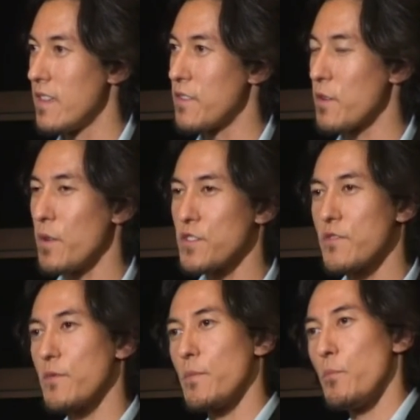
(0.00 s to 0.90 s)
They're a bunch
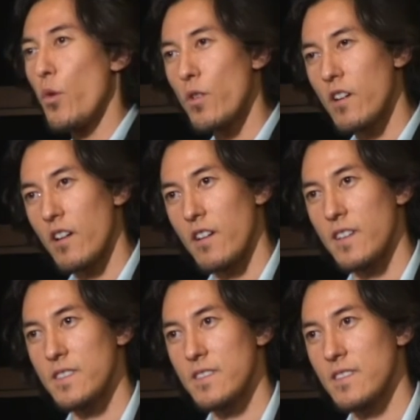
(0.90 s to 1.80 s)
of
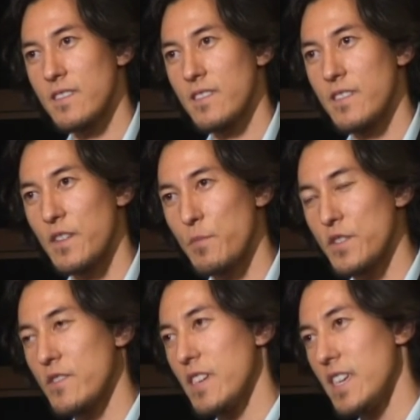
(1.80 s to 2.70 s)
morons. They're a
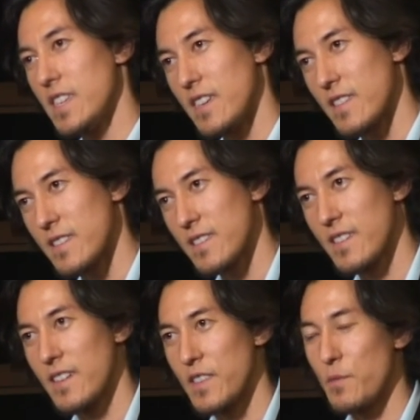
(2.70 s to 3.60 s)
bunch of idiots.
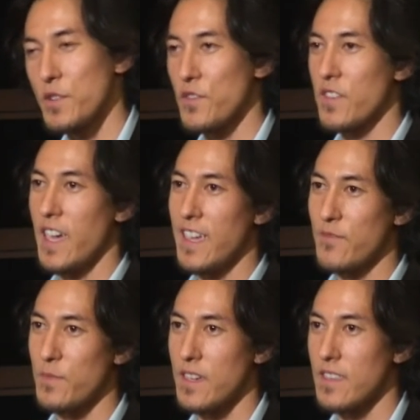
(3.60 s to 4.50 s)
They're a bunch of
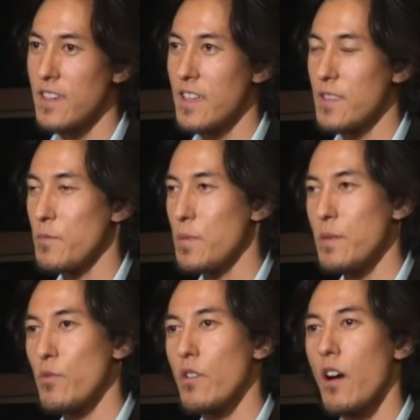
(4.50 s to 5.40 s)
cavemen.
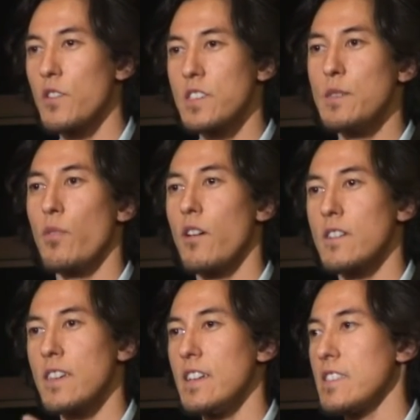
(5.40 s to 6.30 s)
People call the Tea
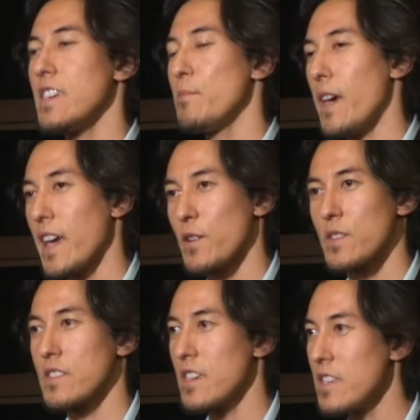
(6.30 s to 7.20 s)
Party tea baggers
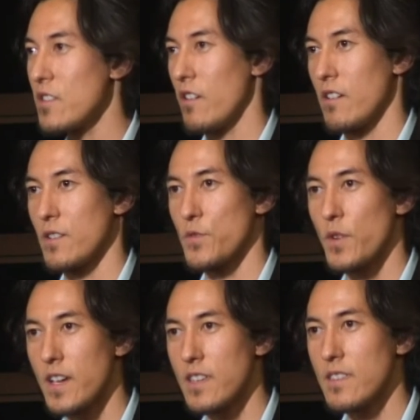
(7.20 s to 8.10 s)
and tea tards,
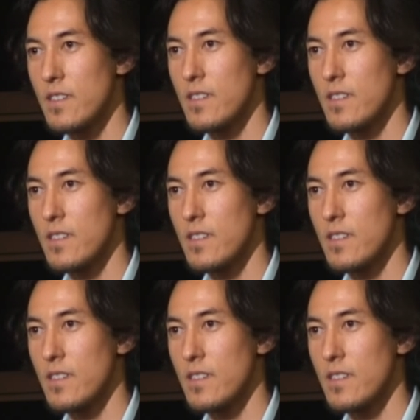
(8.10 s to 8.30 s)
right?